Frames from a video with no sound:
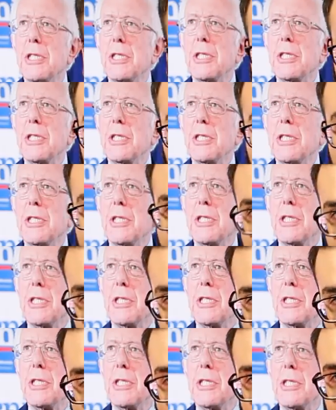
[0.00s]

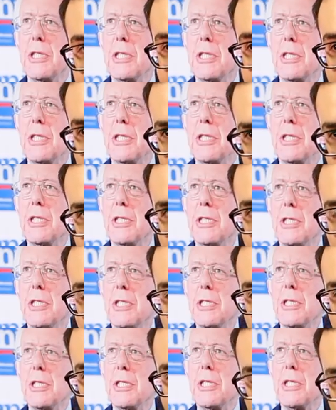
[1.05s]

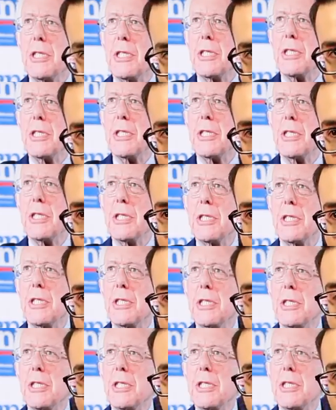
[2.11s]

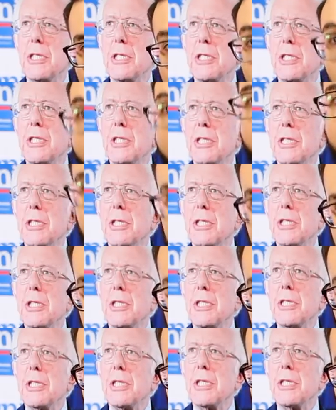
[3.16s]

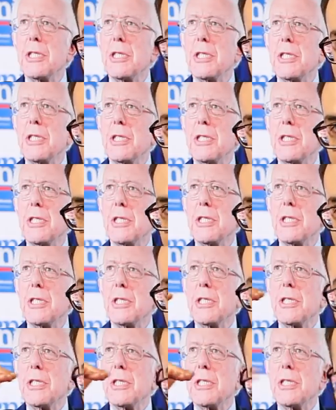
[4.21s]

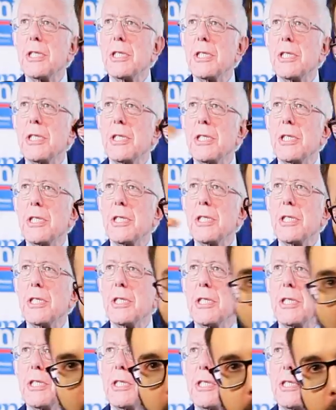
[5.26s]

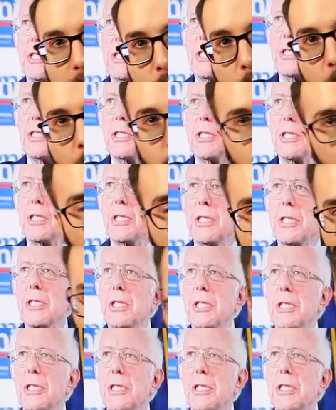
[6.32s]

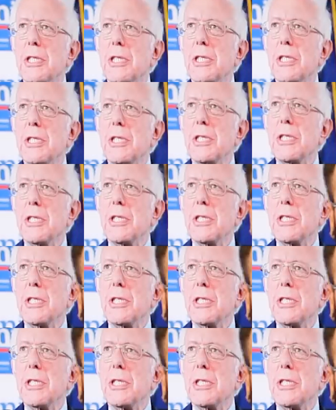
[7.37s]
(silent)